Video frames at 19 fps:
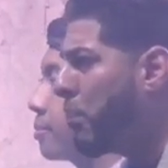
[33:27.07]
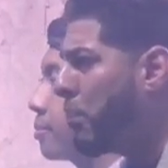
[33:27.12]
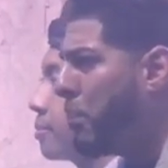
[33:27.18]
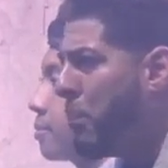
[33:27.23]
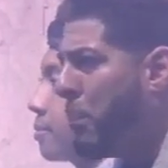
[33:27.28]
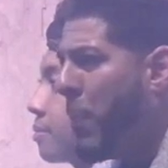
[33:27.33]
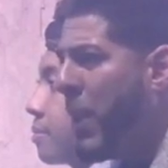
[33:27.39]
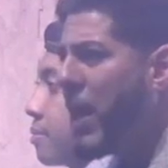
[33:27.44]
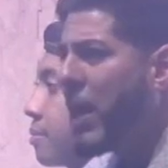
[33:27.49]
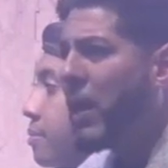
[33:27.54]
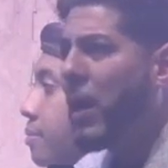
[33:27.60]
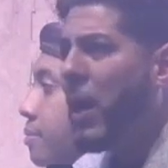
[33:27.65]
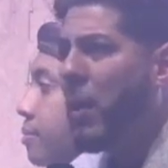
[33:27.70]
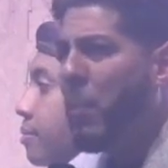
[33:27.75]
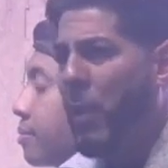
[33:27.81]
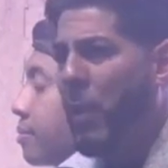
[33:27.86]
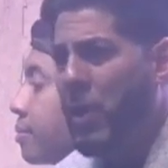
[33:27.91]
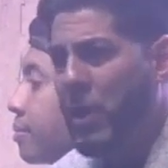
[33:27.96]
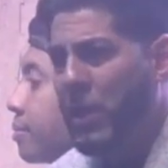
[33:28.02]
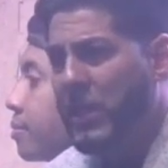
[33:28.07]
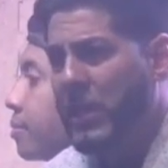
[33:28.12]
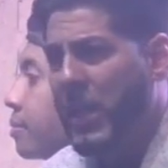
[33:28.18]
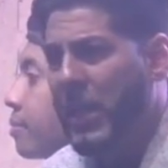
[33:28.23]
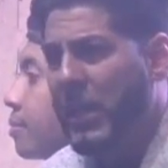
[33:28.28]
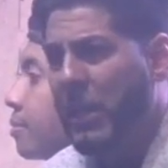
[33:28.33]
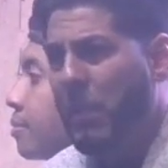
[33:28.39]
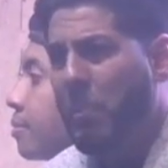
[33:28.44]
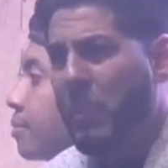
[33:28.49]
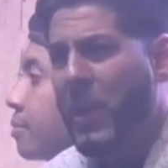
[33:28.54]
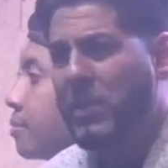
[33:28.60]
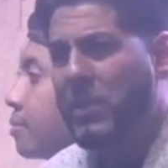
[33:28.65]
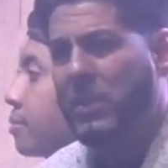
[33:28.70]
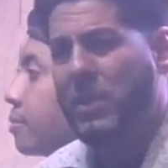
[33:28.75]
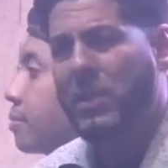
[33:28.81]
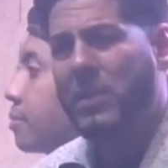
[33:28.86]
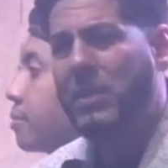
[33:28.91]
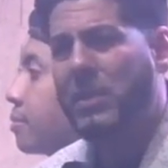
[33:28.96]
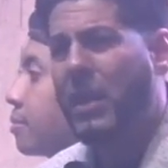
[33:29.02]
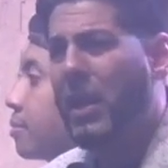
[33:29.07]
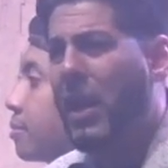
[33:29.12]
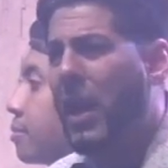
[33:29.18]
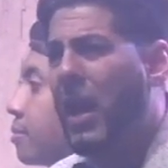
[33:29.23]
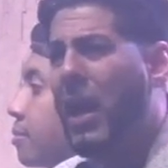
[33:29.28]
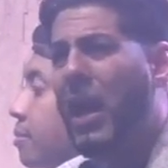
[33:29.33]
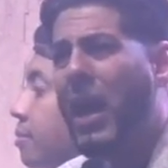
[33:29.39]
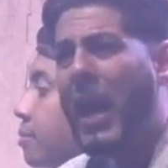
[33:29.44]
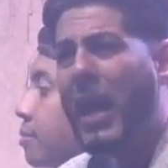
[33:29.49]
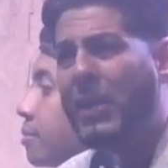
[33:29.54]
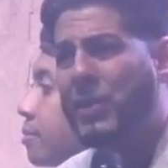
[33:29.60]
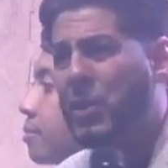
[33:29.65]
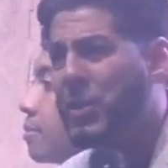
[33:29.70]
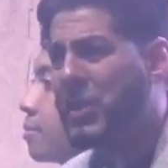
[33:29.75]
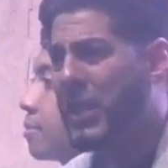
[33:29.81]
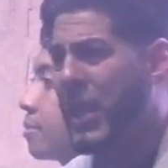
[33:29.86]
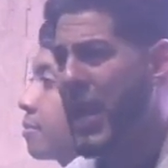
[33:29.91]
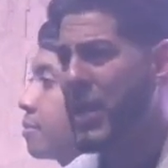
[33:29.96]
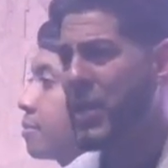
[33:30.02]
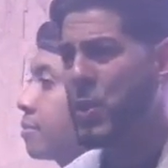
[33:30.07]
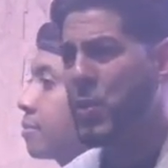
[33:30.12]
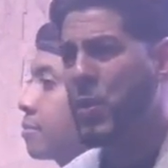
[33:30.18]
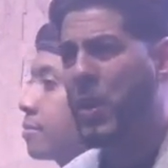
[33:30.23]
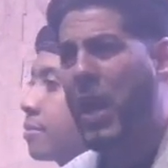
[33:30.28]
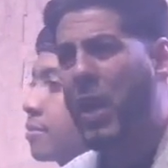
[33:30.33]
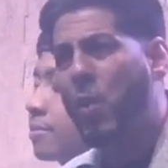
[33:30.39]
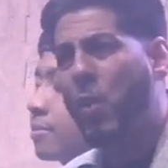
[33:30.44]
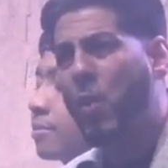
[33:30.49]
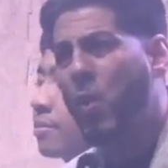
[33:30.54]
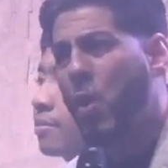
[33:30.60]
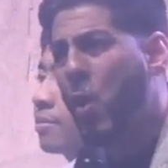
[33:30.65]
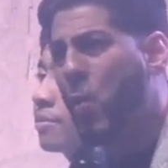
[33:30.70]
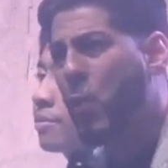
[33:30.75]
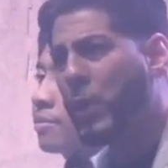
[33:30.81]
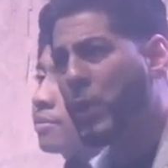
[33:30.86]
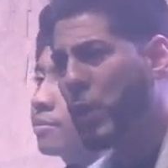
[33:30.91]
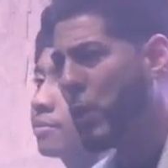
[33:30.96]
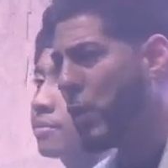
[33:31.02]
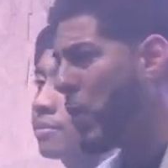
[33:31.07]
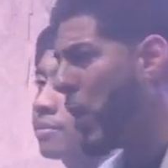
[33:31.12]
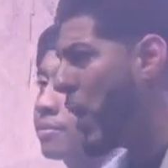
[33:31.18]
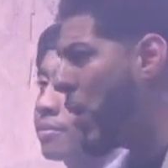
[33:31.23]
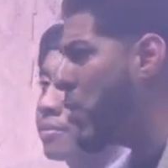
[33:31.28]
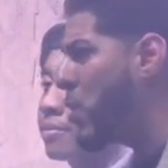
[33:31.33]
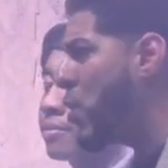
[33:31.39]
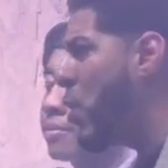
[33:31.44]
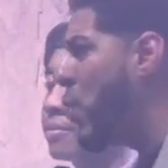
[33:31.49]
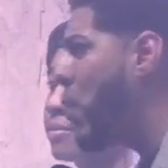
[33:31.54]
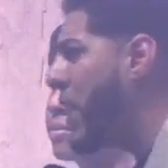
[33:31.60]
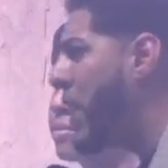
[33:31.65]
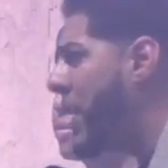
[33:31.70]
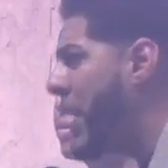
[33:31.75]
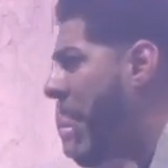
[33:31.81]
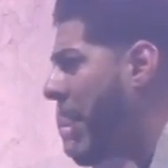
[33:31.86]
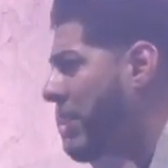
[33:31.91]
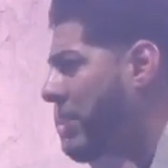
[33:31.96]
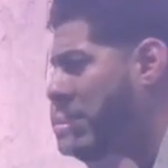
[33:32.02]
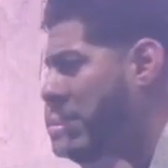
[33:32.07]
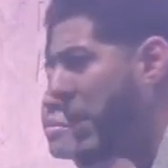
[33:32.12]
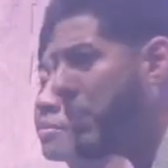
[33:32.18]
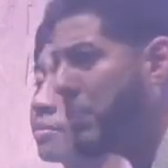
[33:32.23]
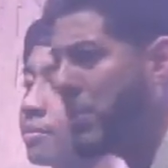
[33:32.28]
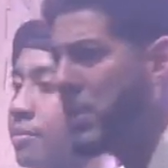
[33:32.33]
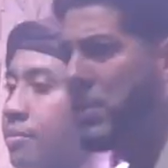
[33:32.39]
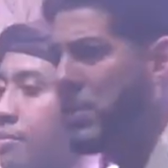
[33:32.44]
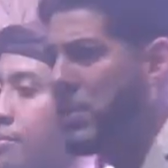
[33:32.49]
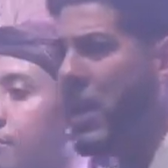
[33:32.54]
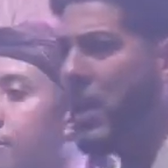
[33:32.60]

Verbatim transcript: pick up on a daily basis and say, I just can't do it. I don't know what to do. I don't know what next step to take.